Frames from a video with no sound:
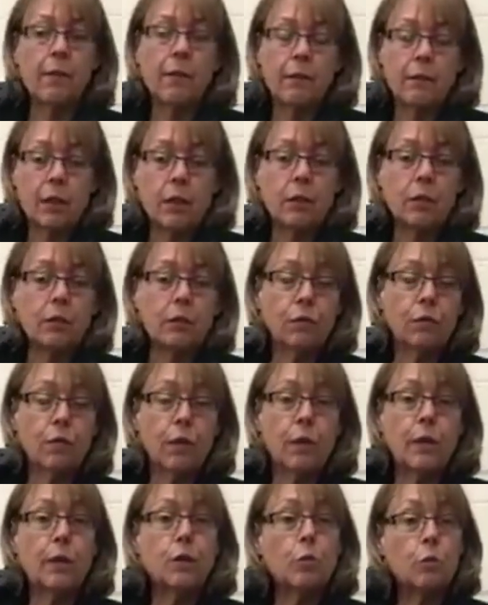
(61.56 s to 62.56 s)
very useful
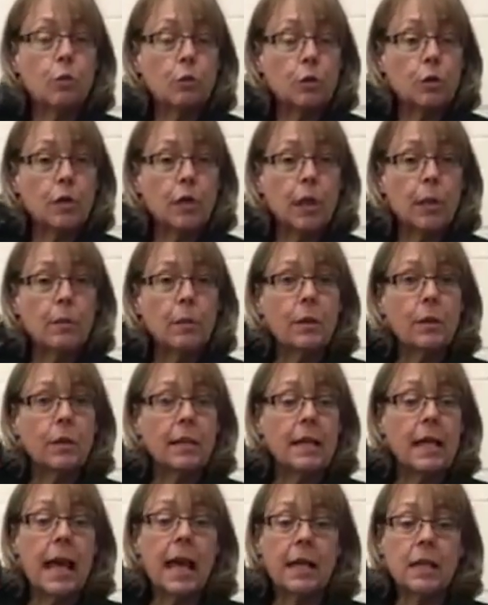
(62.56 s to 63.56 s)
foliage also
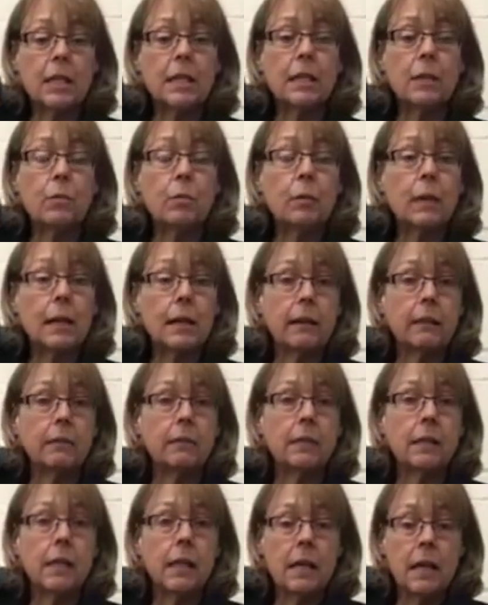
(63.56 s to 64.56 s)
because it actually
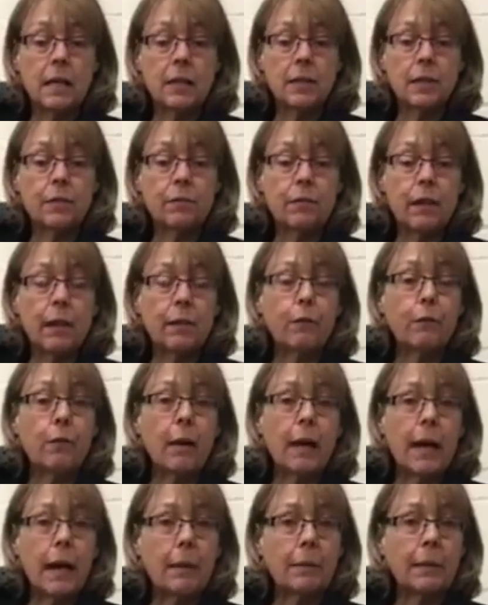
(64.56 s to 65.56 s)
will survive
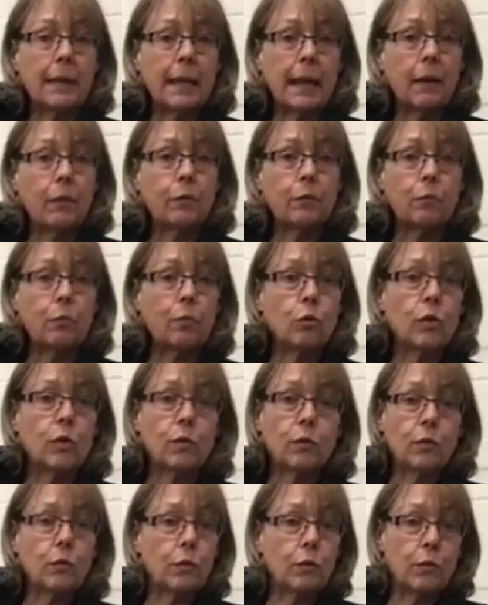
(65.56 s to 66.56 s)
quite happily out of
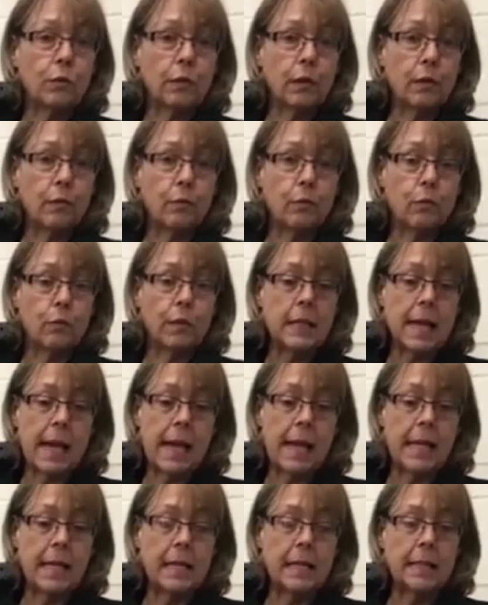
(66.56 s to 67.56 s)
water for 3 or 4
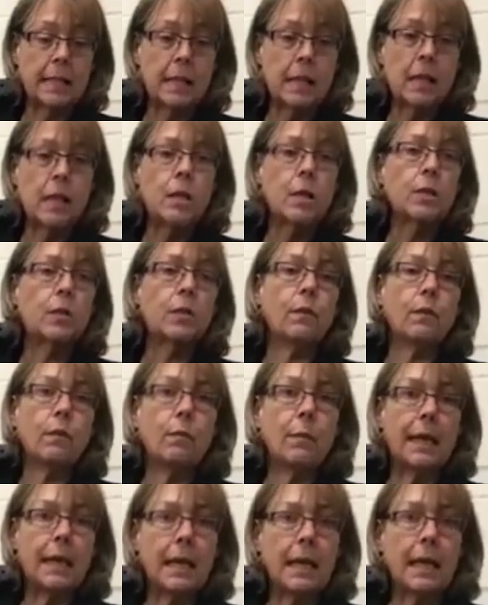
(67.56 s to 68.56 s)
days. So if
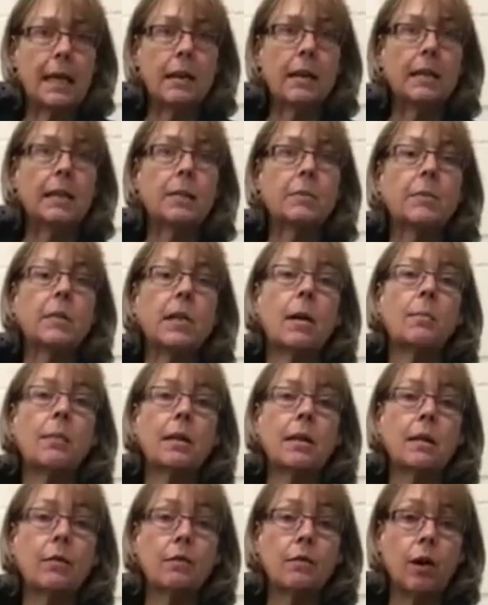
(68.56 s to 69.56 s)
you're making items
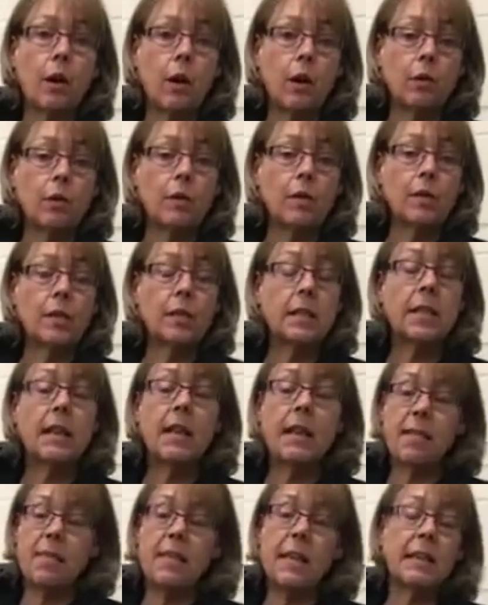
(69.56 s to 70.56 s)
up in advance,
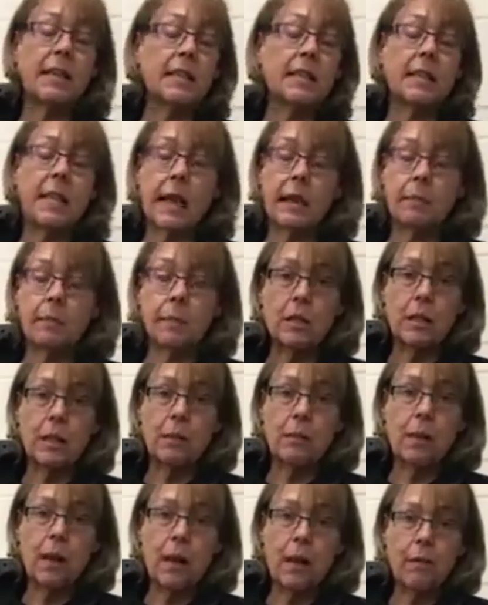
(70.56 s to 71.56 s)
then it's
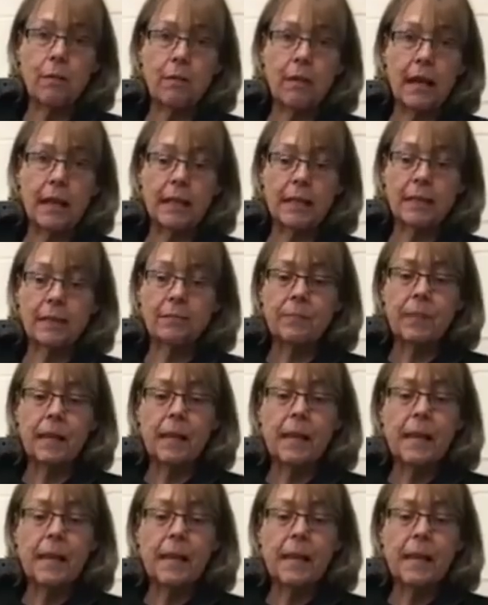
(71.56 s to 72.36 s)
absolutely perfect.